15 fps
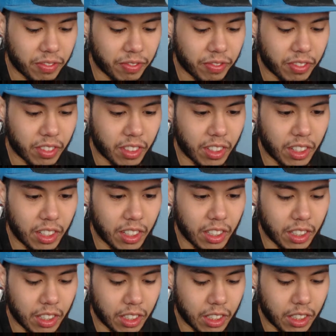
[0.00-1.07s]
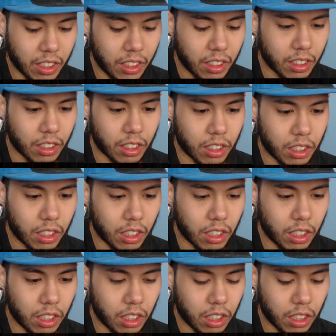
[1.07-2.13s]

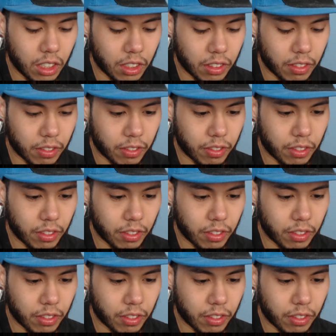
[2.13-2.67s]
(no one is talking)